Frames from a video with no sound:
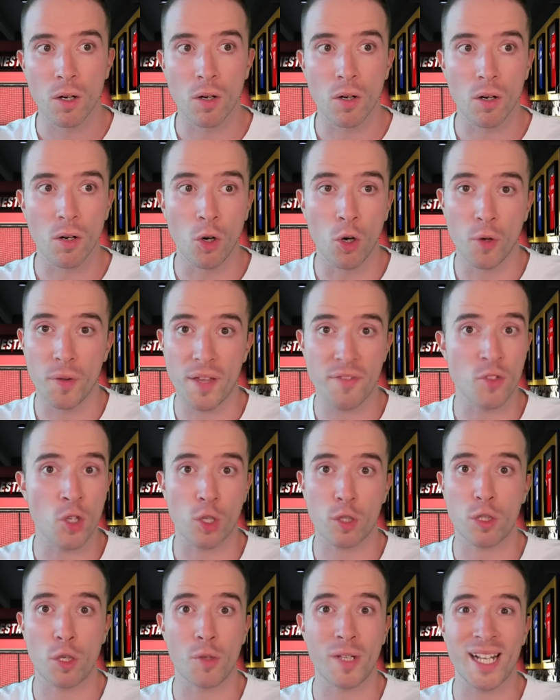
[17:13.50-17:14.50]
or they've not
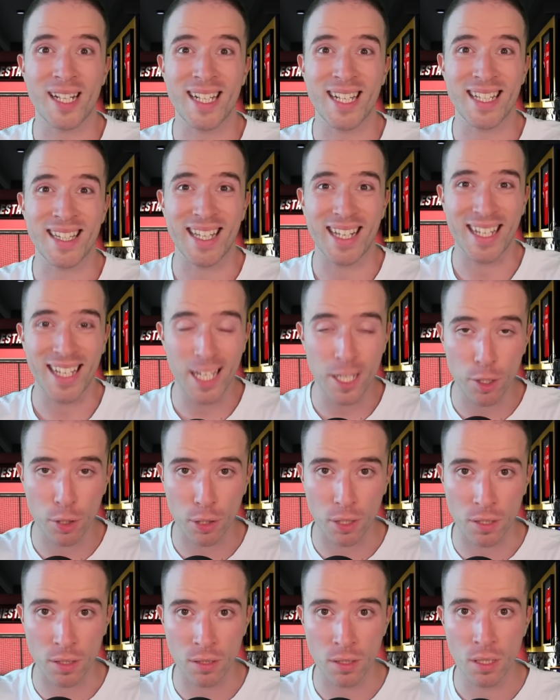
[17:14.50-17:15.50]
shown any
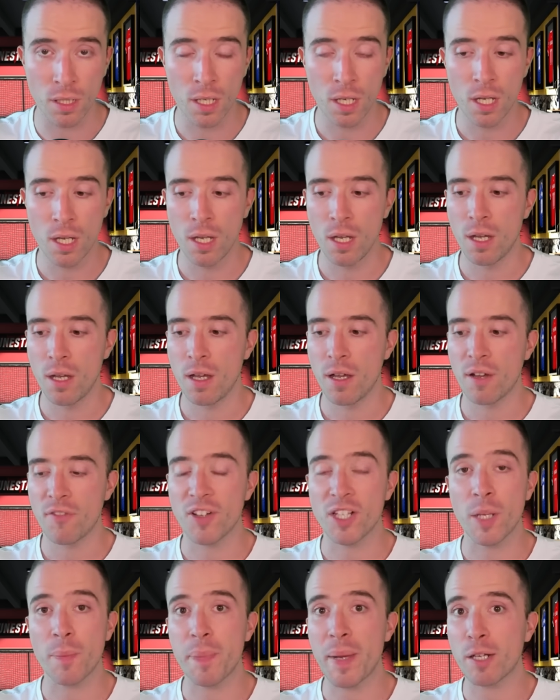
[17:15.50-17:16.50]
indication,
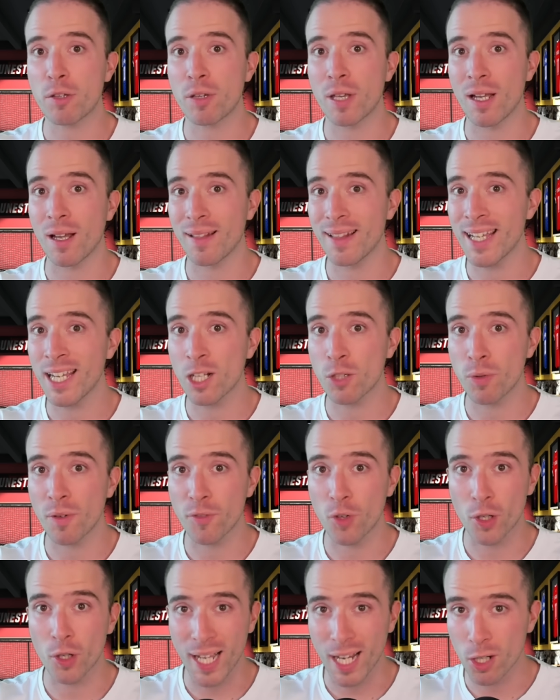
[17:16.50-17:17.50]
Fenerbahce are linked with
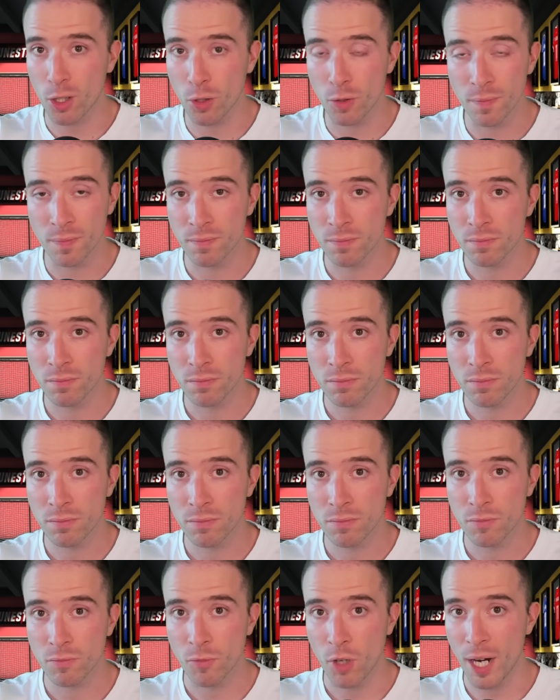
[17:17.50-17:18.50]
Lukaku,
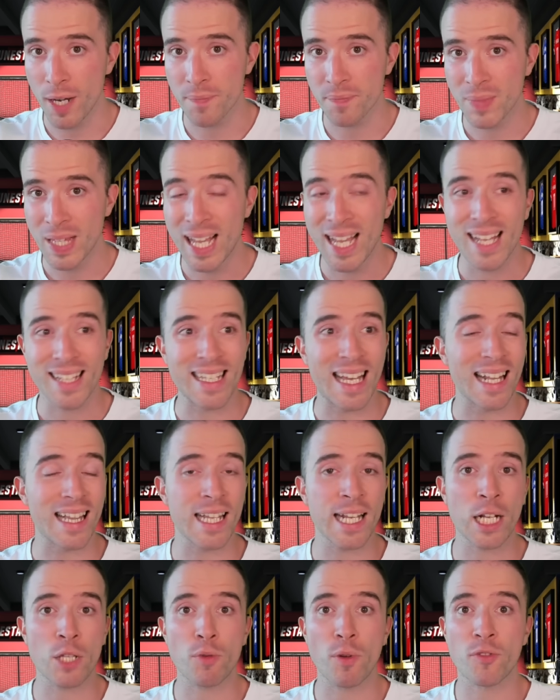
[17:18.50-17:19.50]
right? They're
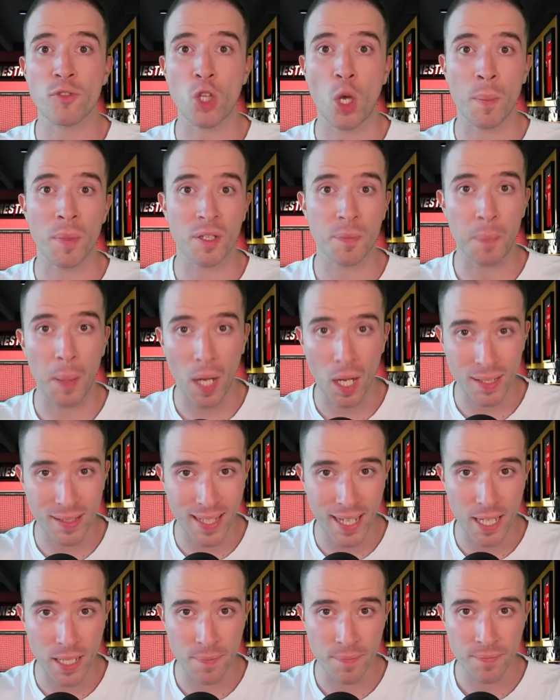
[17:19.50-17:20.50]
linked with Thomas
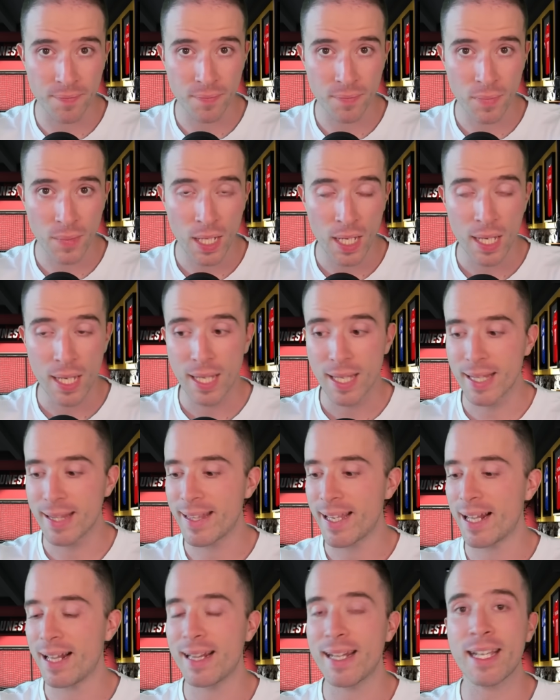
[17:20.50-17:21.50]
Partey.
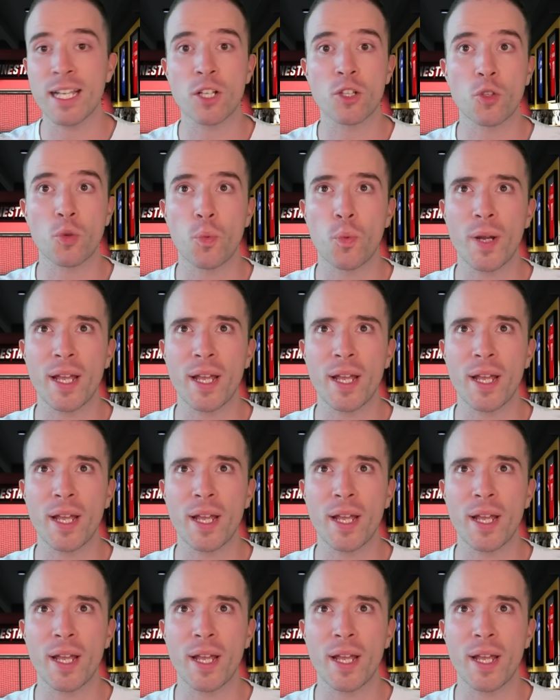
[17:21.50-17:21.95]
They're also